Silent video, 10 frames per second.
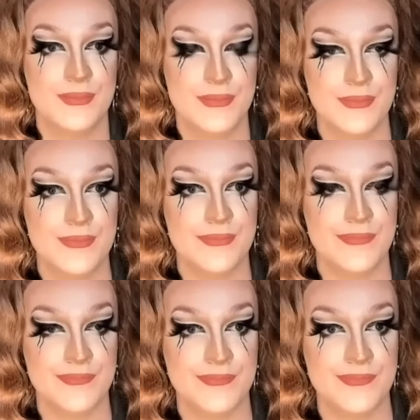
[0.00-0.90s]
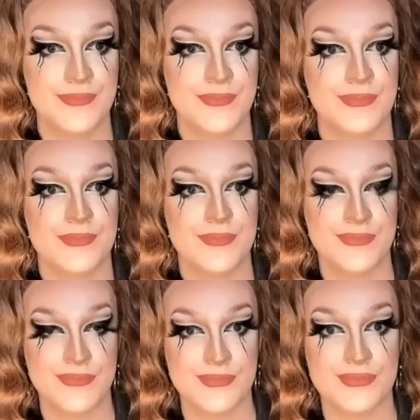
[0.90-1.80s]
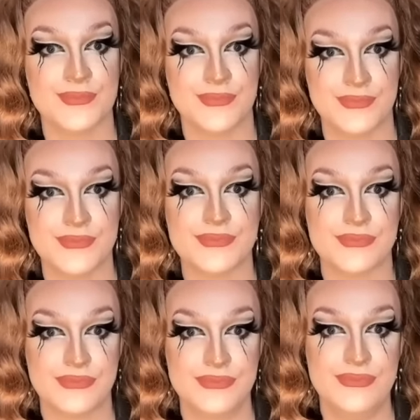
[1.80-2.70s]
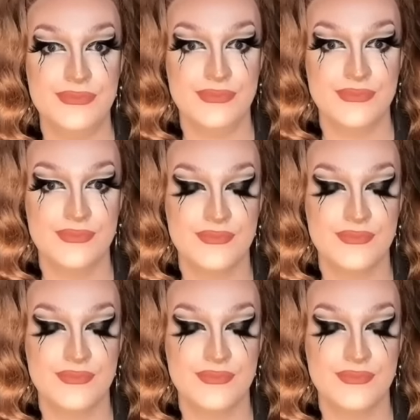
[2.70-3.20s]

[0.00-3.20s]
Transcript: No words are spoken by the person on screen.